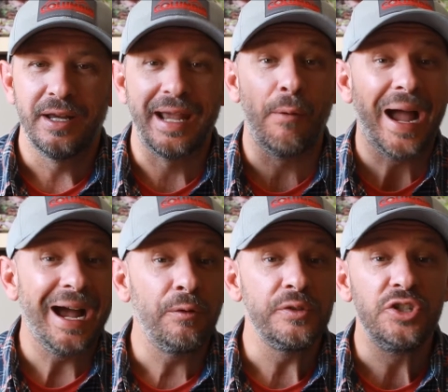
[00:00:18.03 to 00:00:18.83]
Now
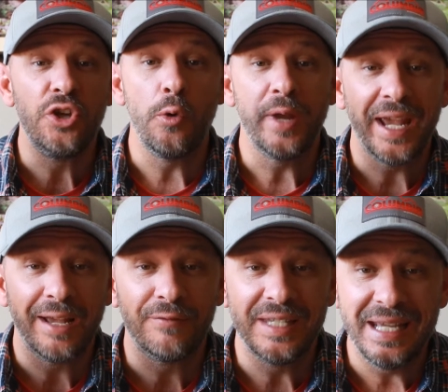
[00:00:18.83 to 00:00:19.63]
owls don't
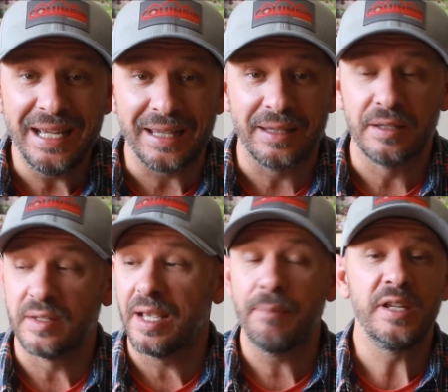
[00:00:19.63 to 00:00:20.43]
have teeth,
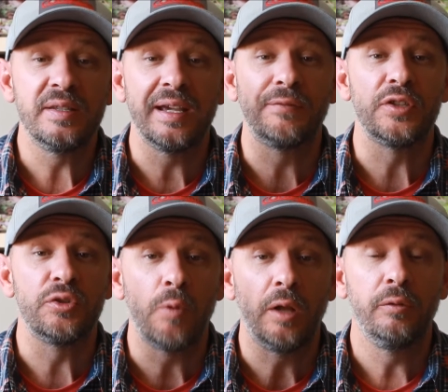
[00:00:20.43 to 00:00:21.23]
so that means they have to
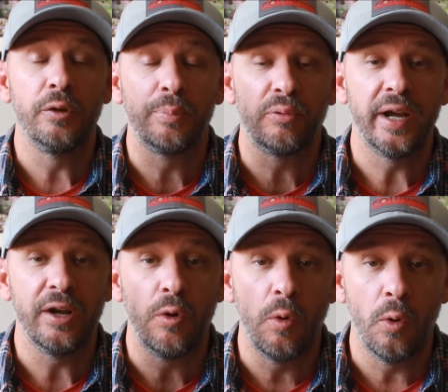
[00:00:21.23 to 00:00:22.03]
swallow their prey
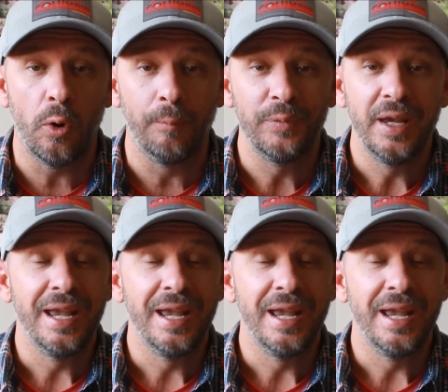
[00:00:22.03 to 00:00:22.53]
whole.